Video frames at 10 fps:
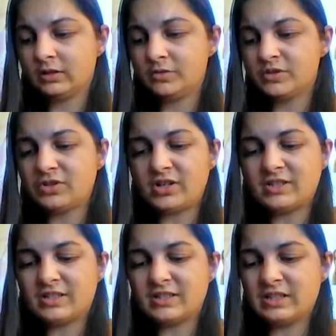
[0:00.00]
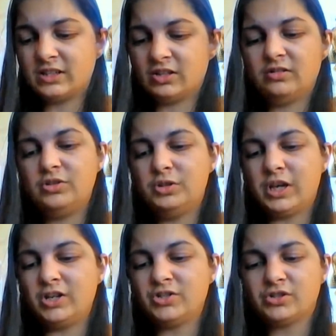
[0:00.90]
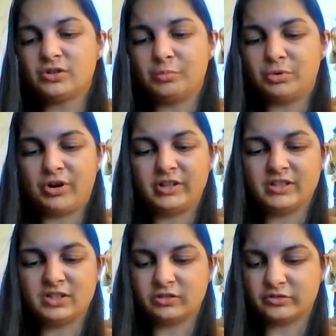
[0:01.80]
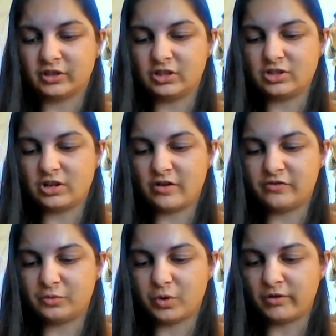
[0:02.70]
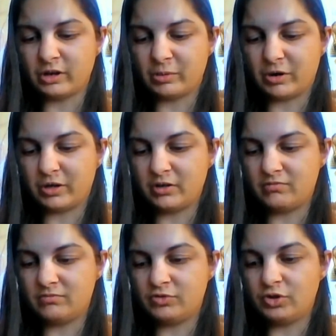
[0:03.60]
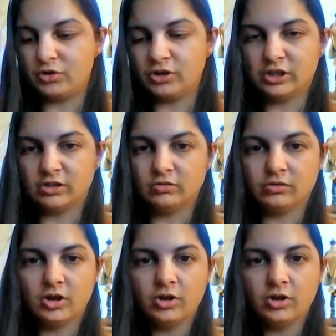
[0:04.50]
it was nice to see that you can just combine stuff and you don't have to worry about it not looking